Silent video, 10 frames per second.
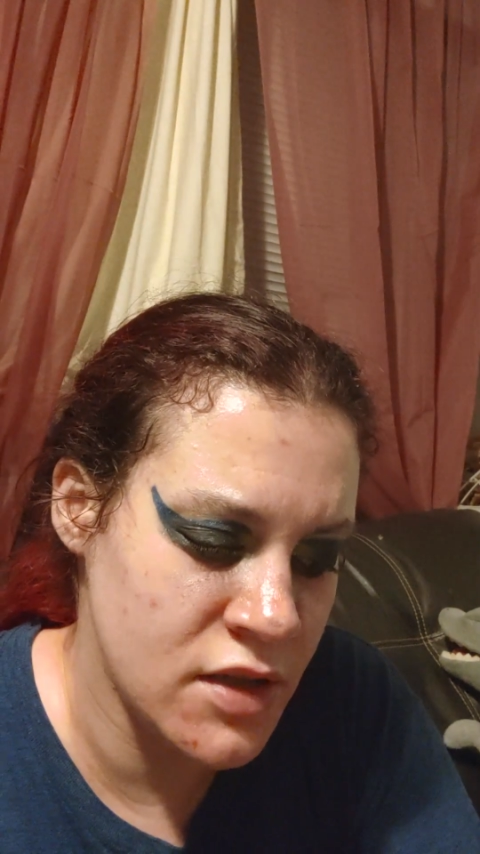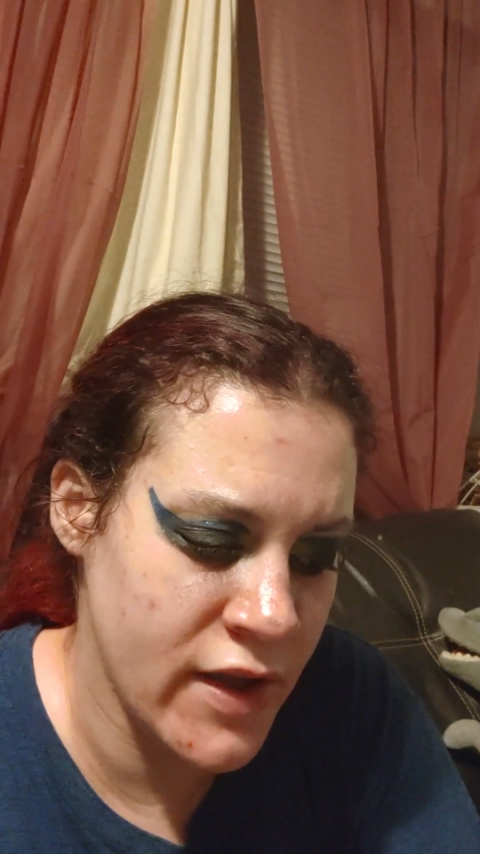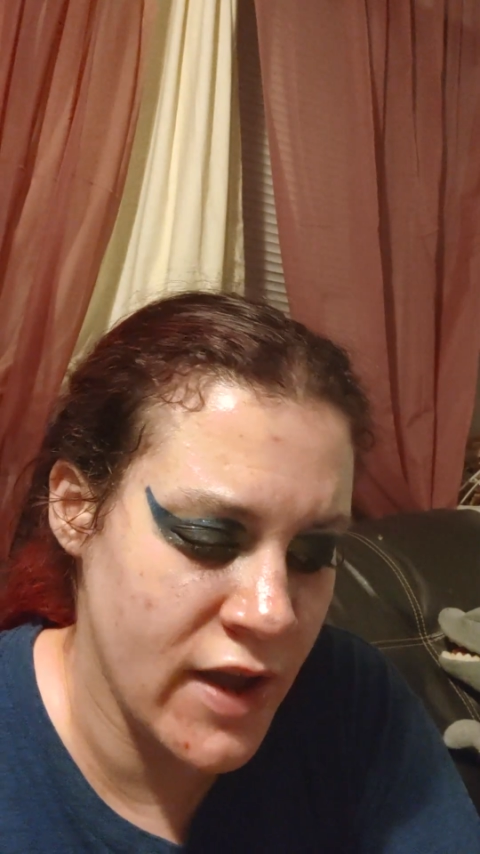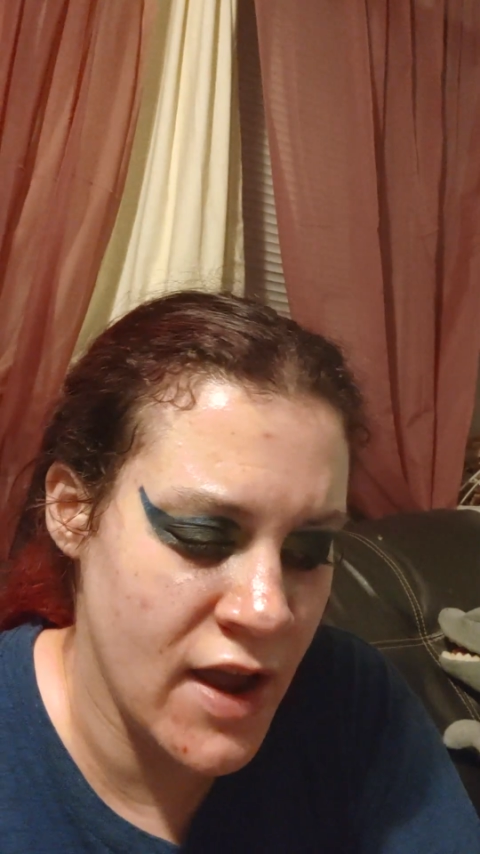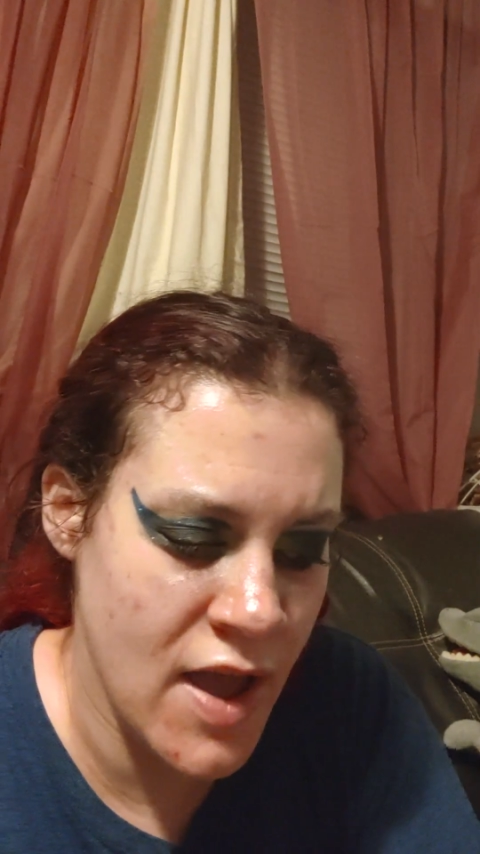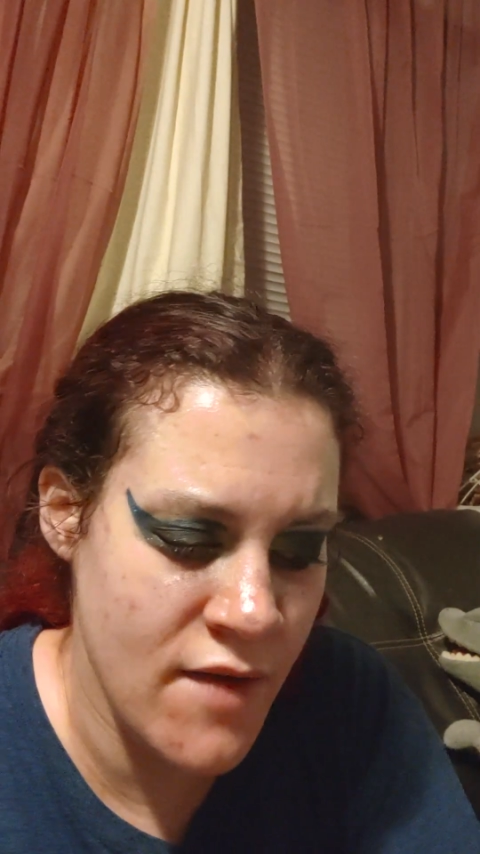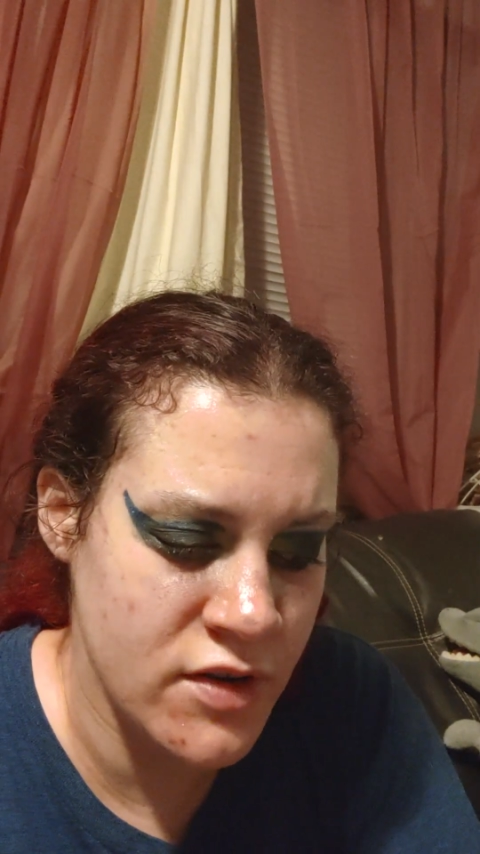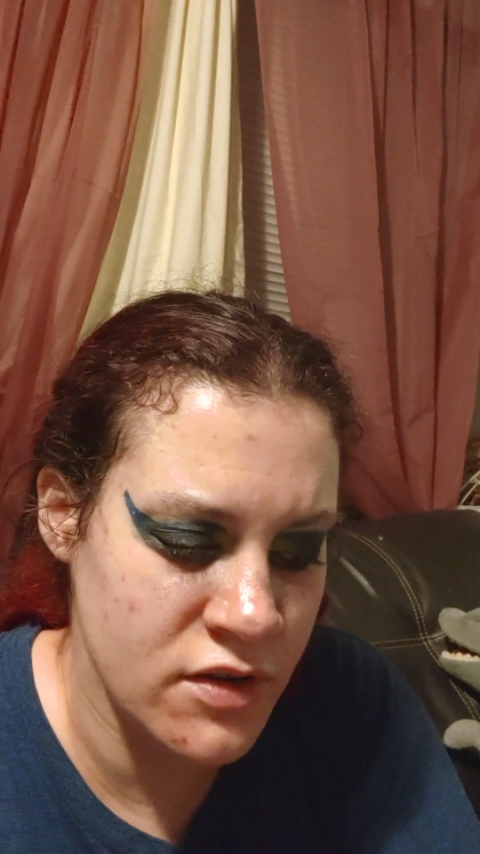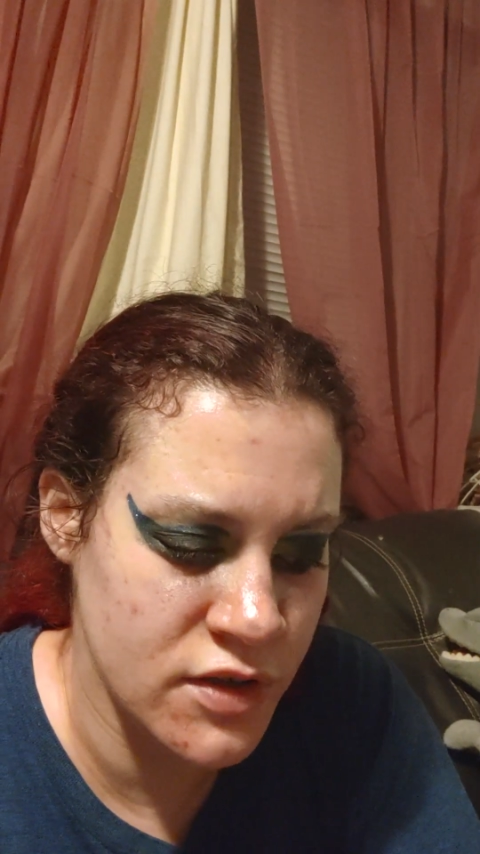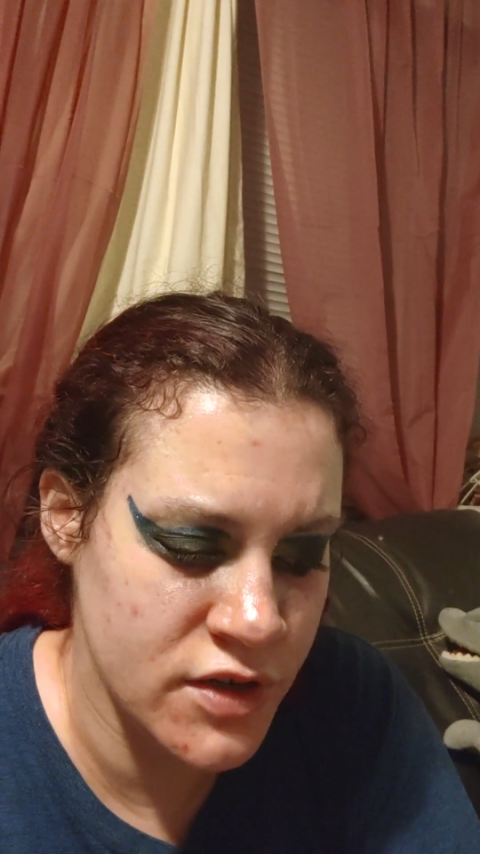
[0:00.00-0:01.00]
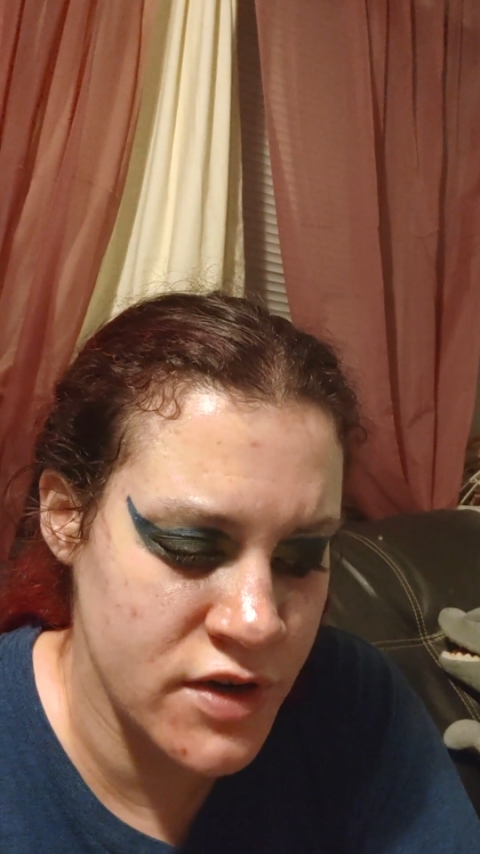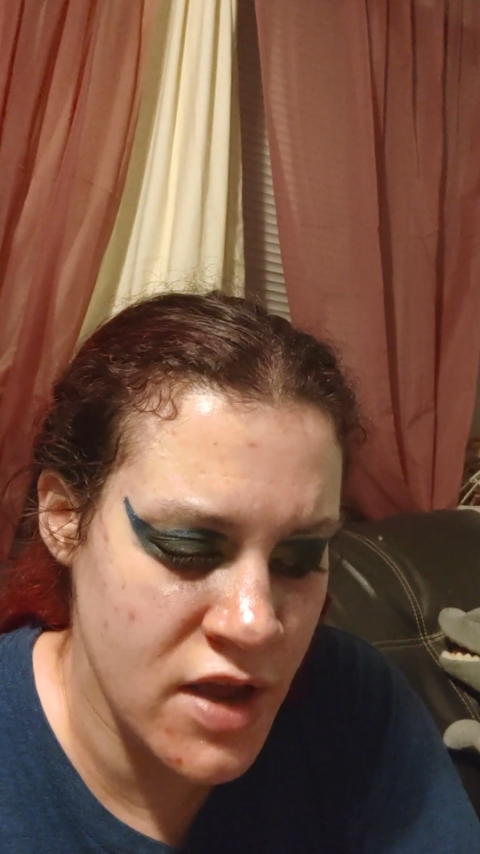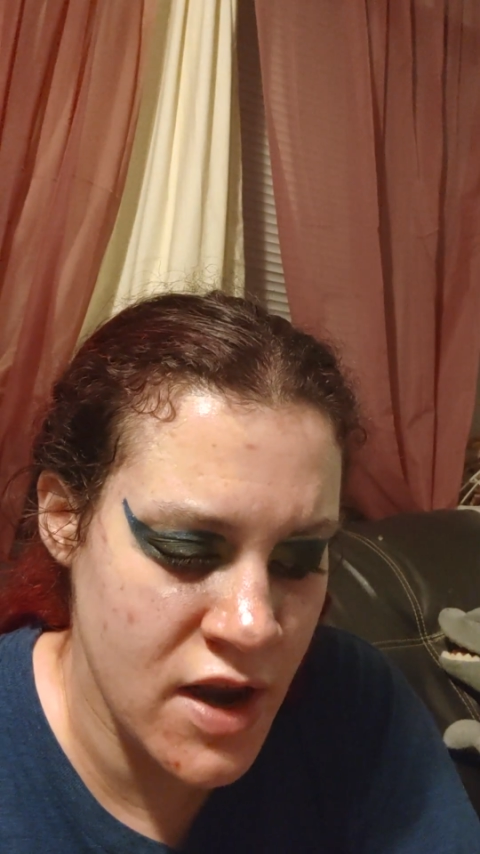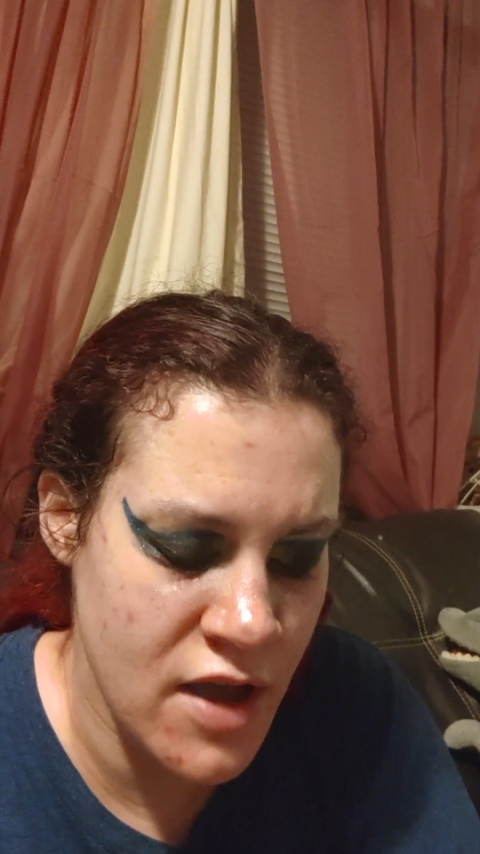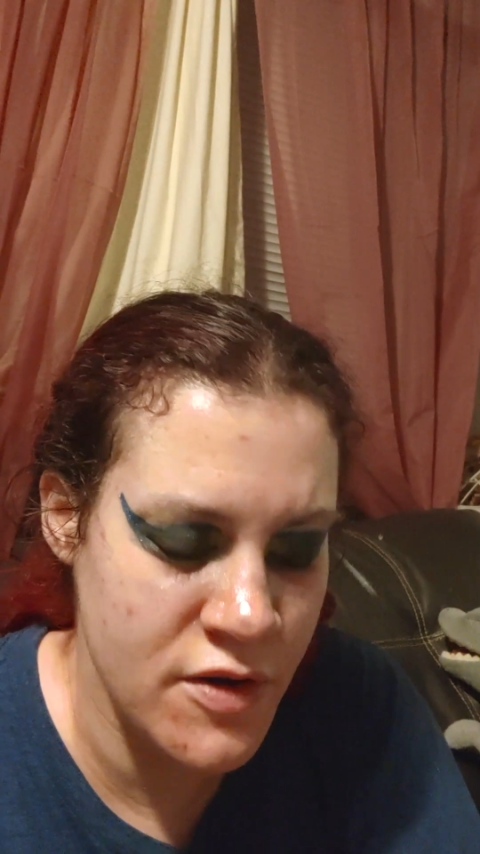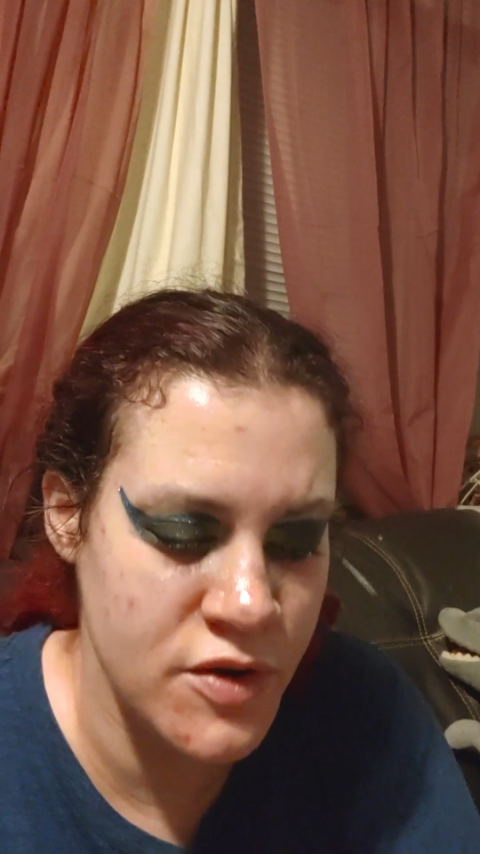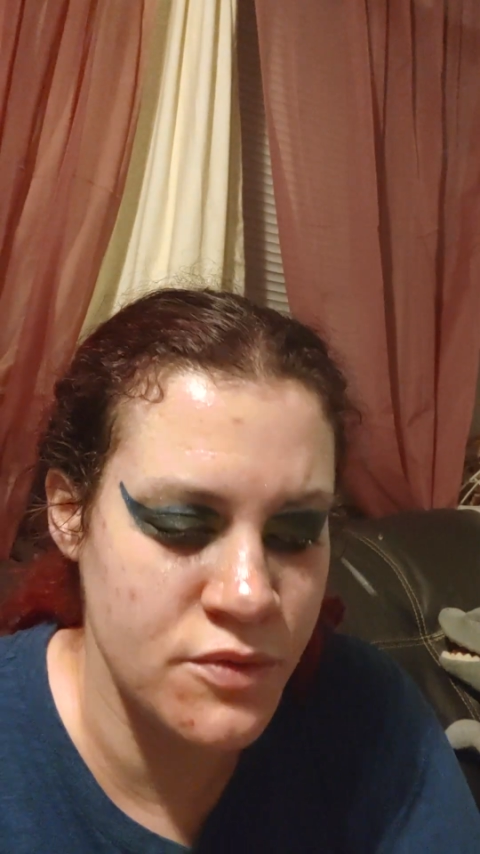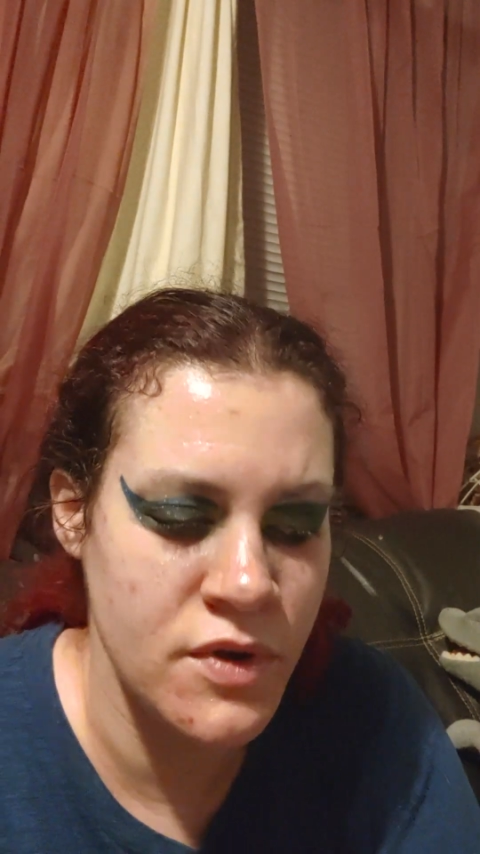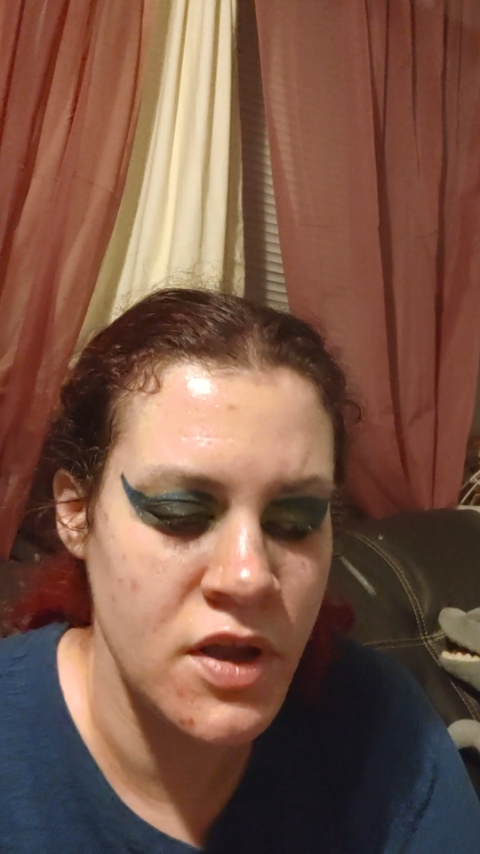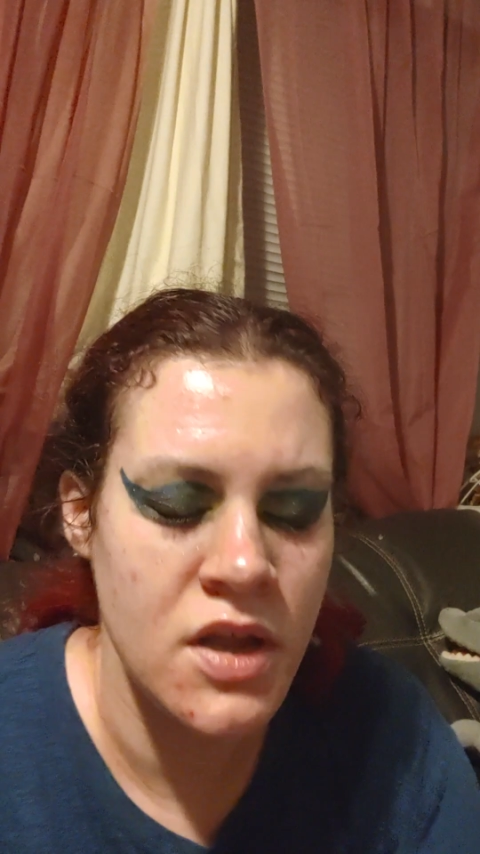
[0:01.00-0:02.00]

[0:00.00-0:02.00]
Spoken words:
like I haven't learned yet how to